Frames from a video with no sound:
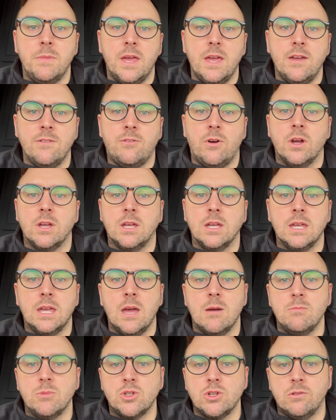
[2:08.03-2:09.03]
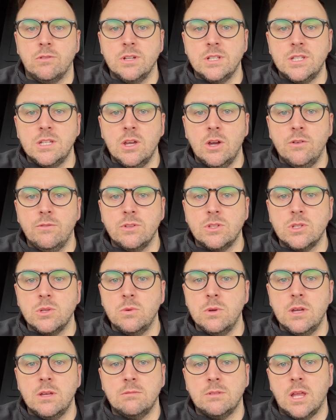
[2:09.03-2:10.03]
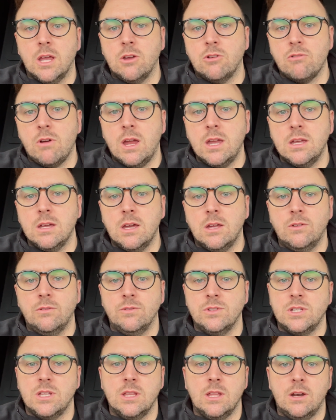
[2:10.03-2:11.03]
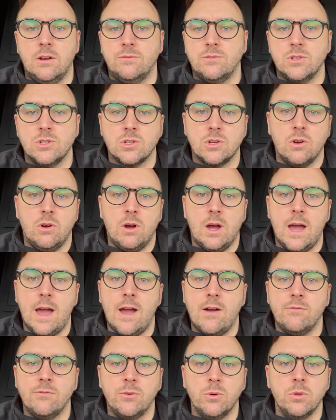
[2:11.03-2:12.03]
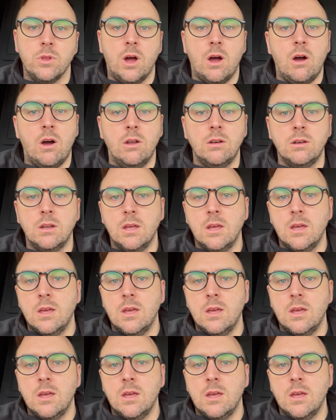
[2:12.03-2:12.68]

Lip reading: If I can get majority over to it, then great. And obviously then I've just got a handful that aren't.